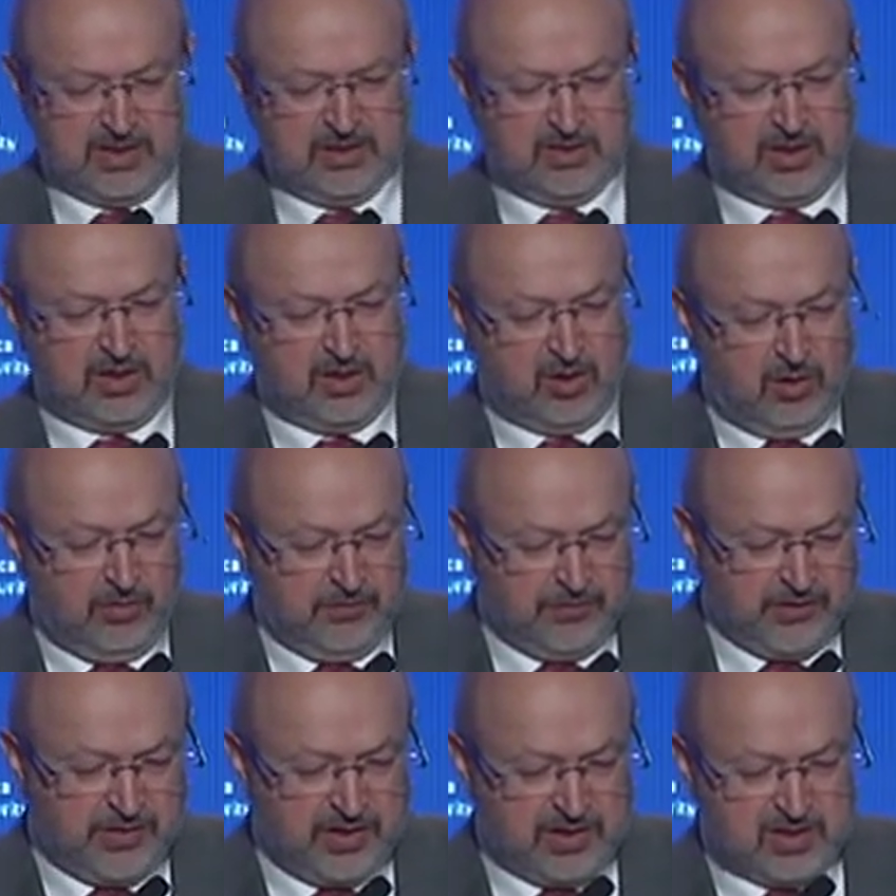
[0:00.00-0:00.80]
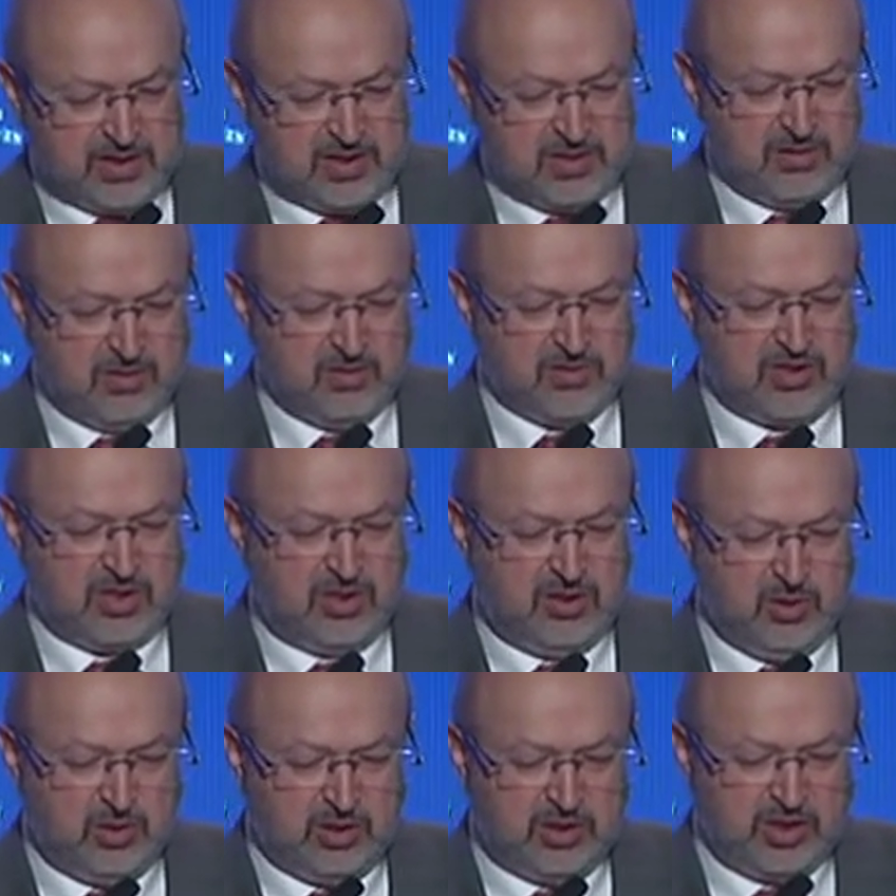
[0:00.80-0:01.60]
The Conference on
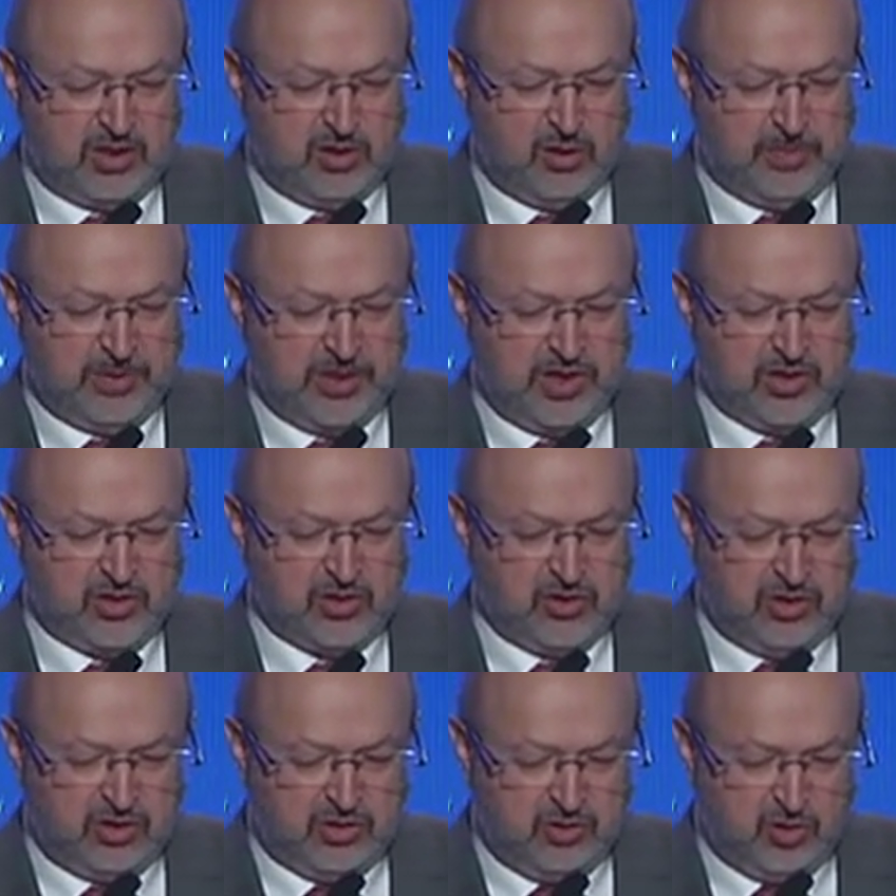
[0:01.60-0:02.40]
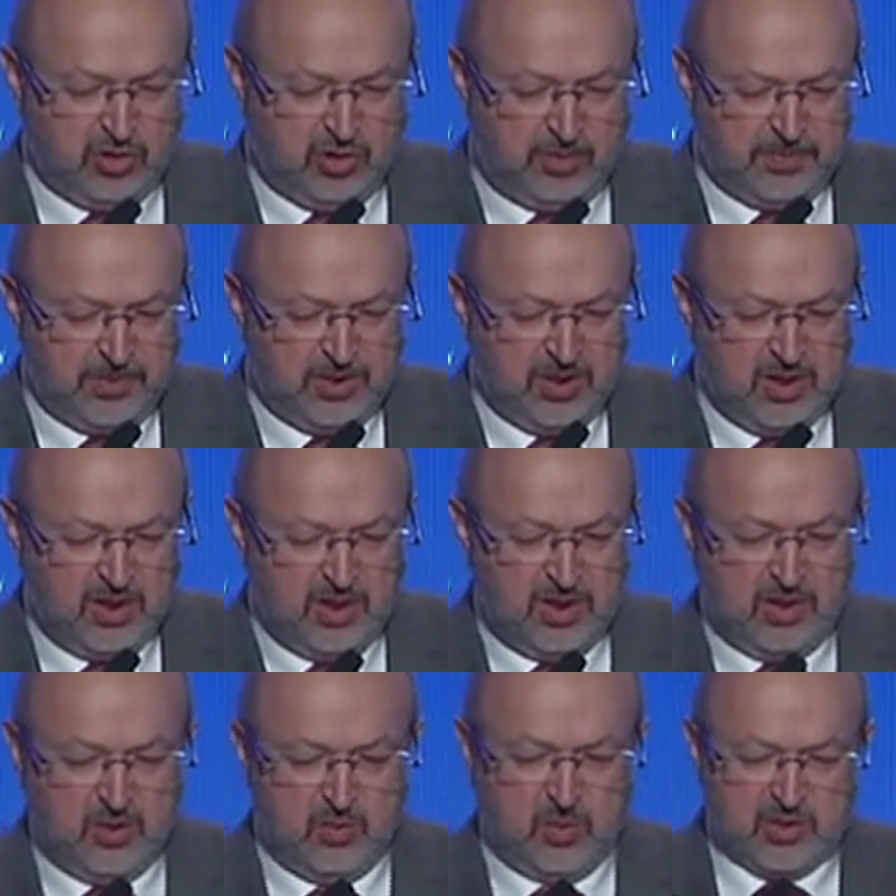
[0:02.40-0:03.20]
Security and Cooperation in Europe
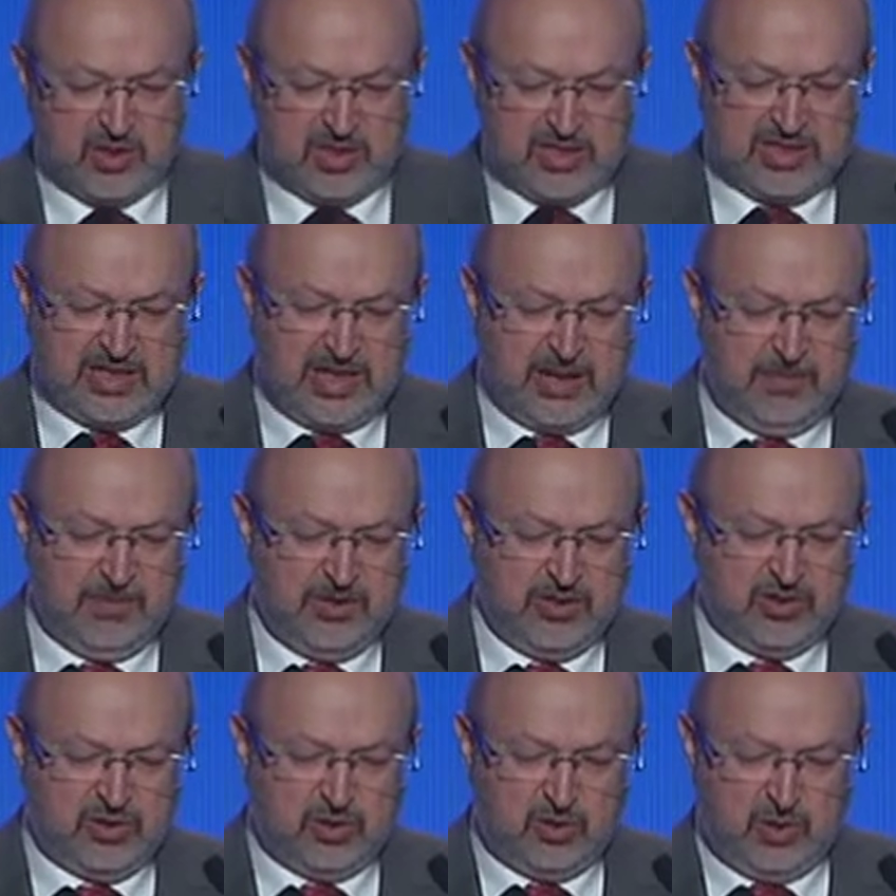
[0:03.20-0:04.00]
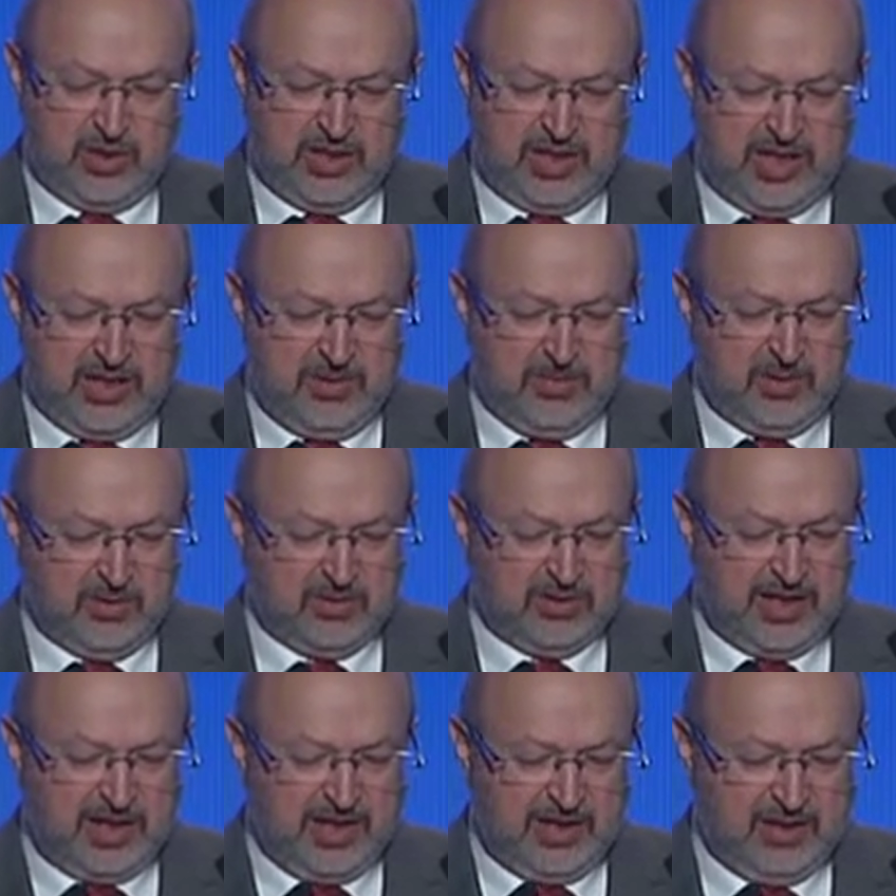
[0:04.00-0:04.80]
was established to enable
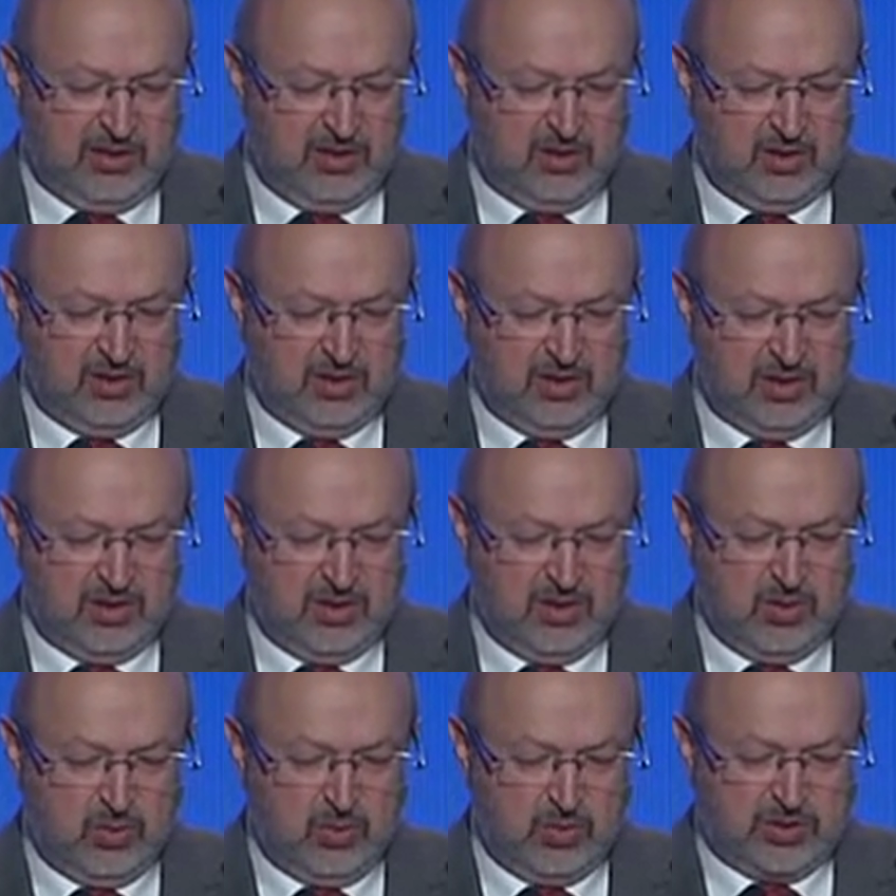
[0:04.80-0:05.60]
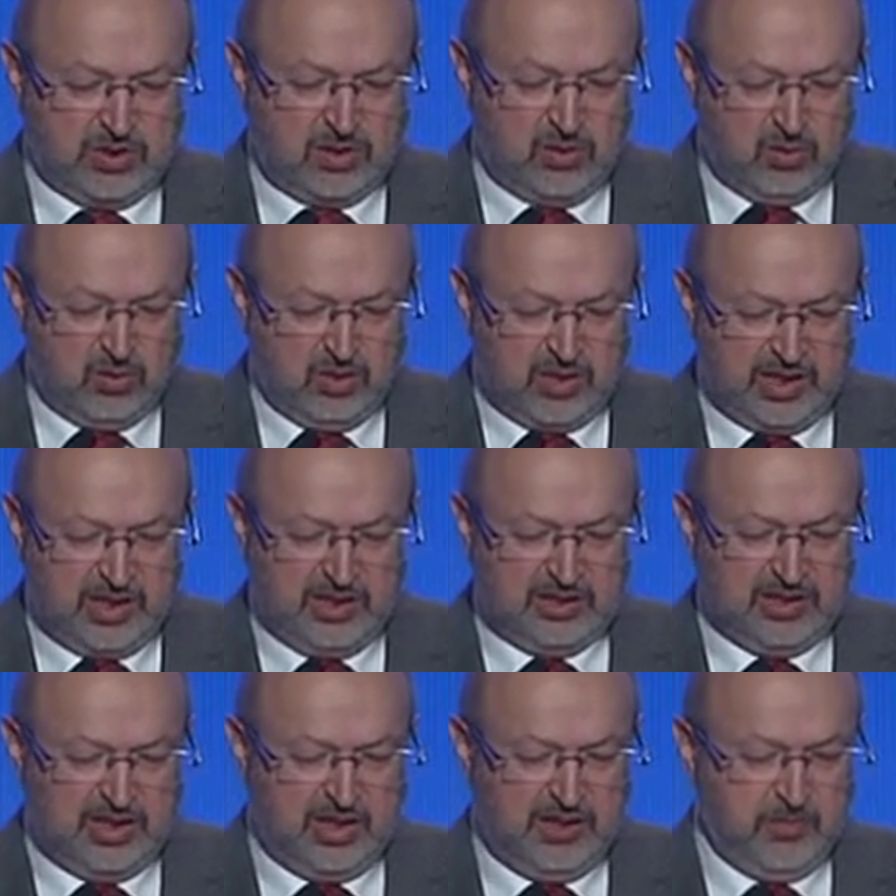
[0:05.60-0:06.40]
dialogue with the
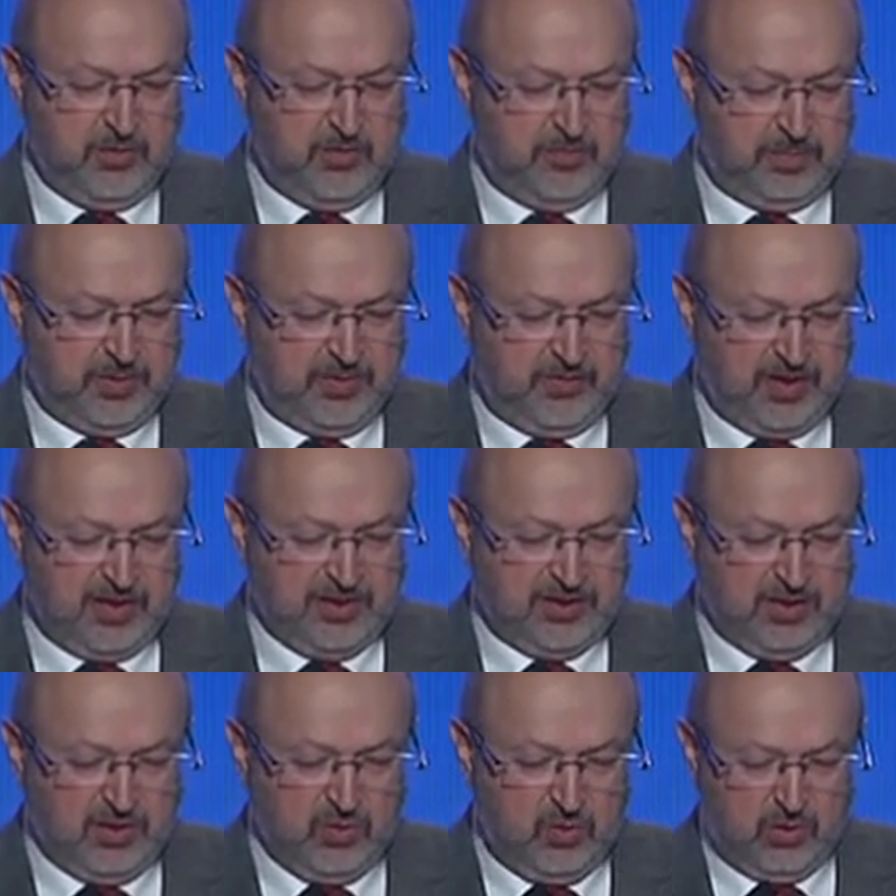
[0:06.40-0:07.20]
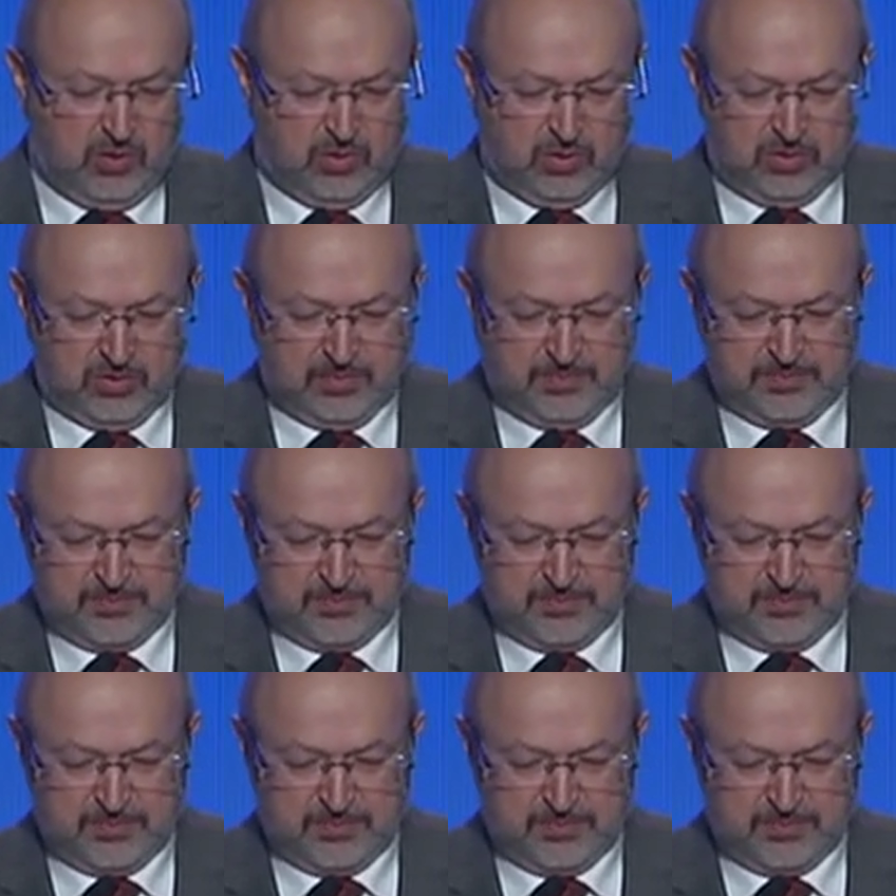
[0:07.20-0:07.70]
concrete aim of preventing war.